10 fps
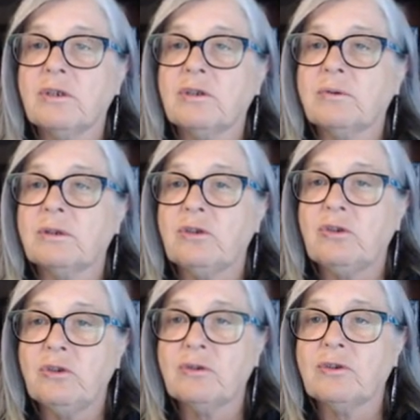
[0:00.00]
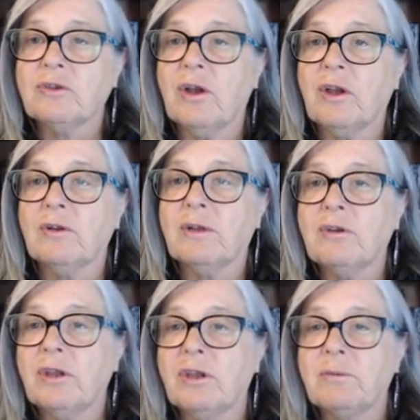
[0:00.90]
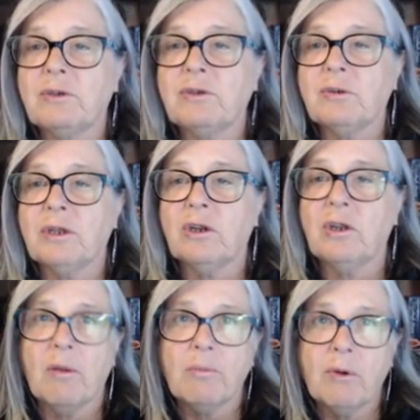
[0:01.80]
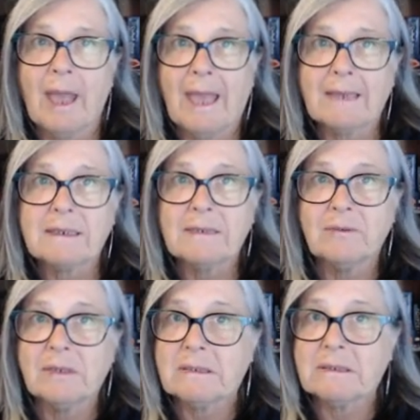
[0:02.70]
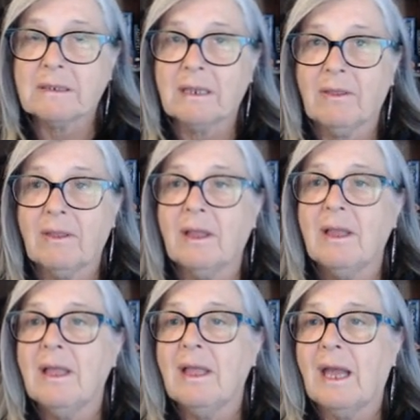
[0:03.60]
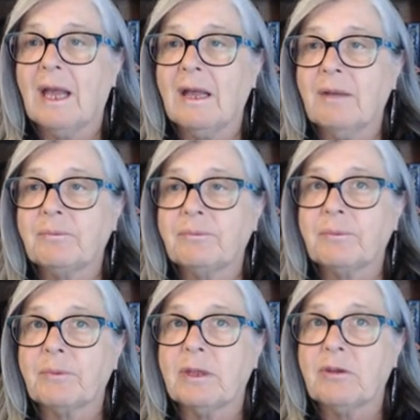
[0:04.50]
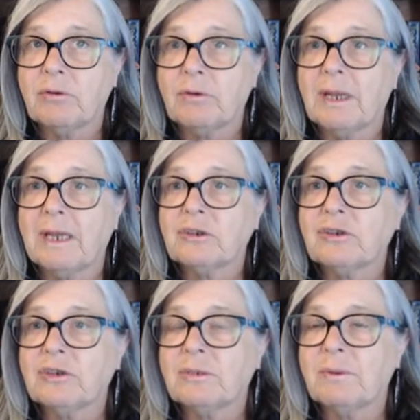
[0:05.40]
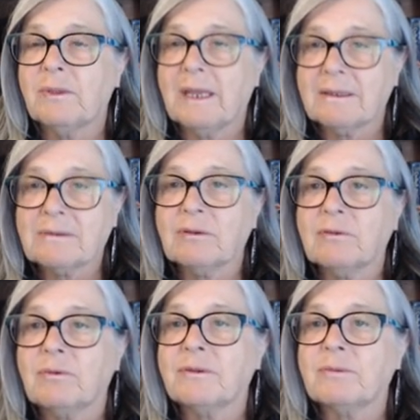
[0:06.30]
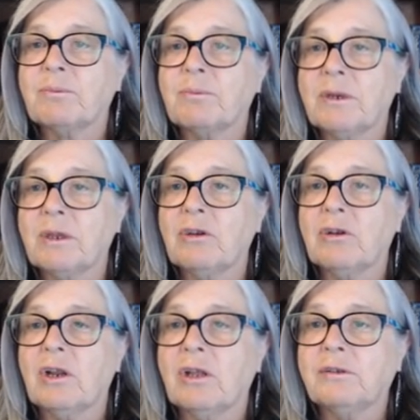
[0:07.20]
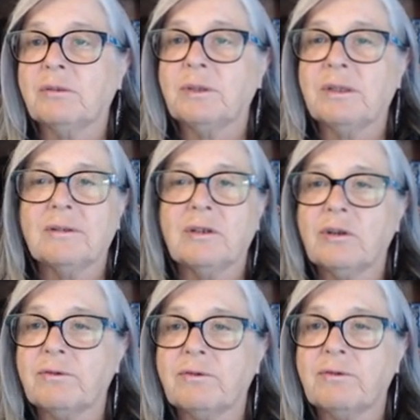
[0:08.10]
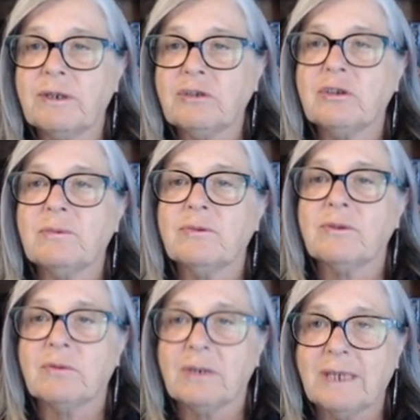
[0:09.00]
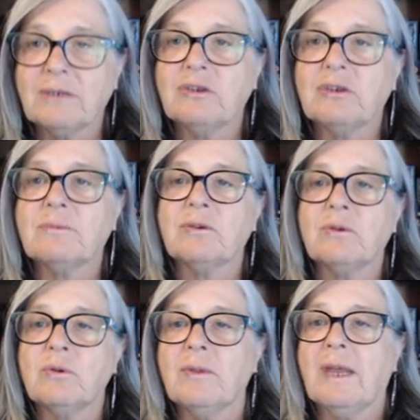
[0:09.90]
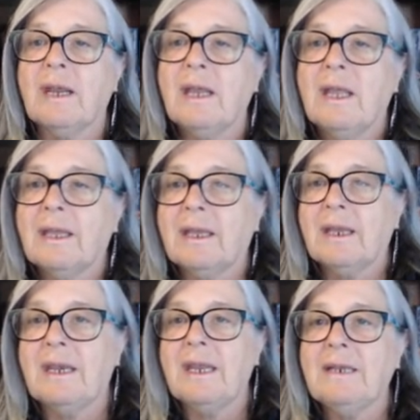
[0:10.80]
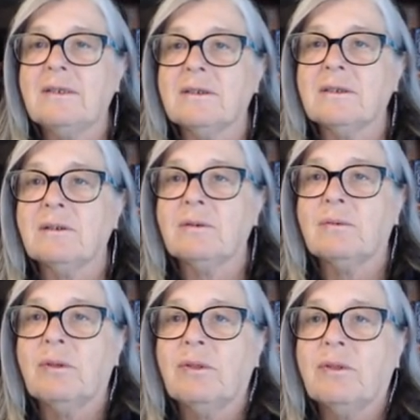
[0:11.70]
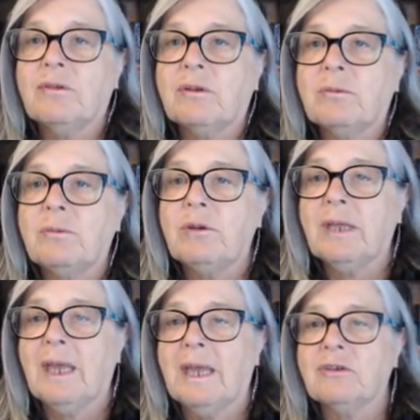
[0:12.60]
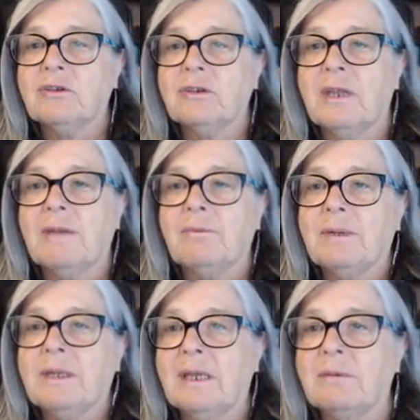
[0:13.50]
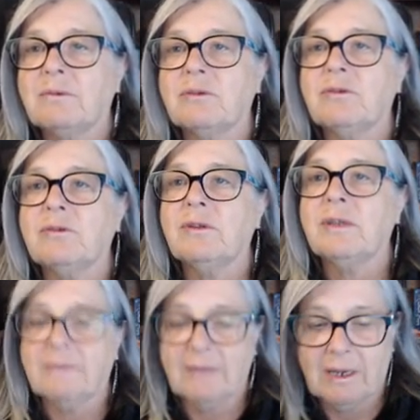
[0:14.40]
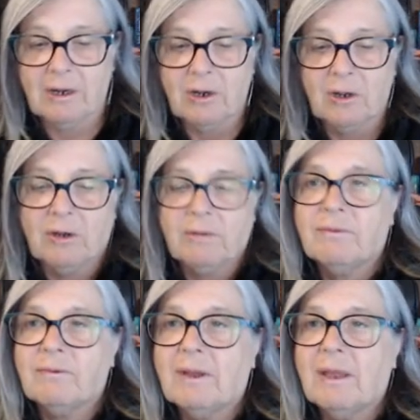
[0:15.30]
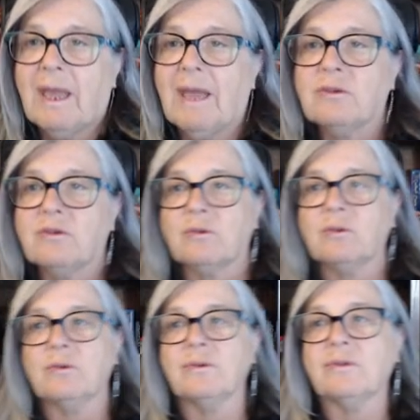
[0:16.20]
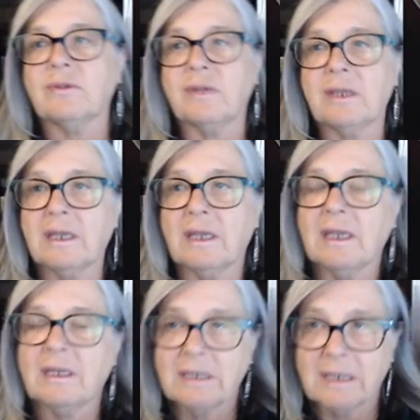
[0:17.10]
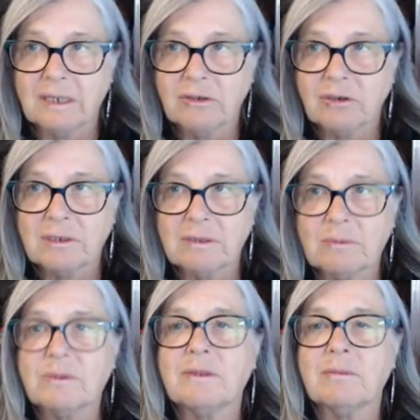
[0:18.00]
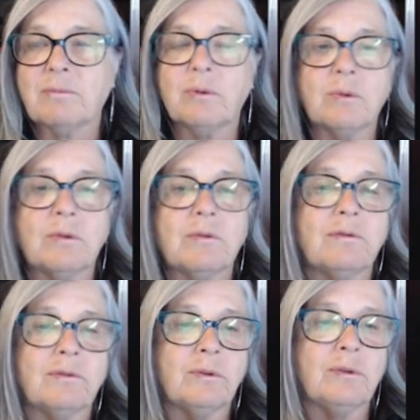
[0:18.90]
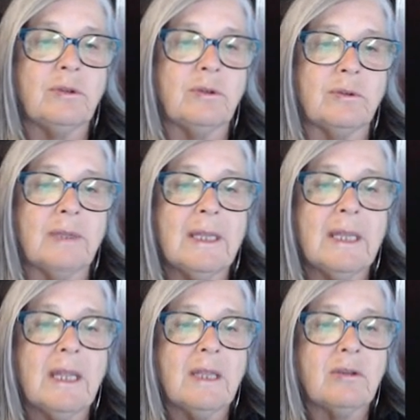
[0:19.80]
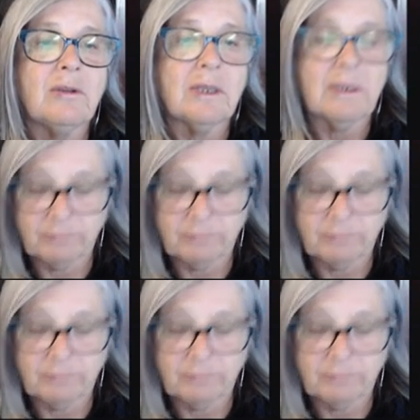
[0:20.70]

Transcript: a new cycle, and you're going to be doing a lot more activities together in your relationship, and that's sort of what's bringing you closer. But there's a lot of friendships and relationships and all that connected with this communication and being able to do things, and a lot of outdoors there in nature is what's important for you. You can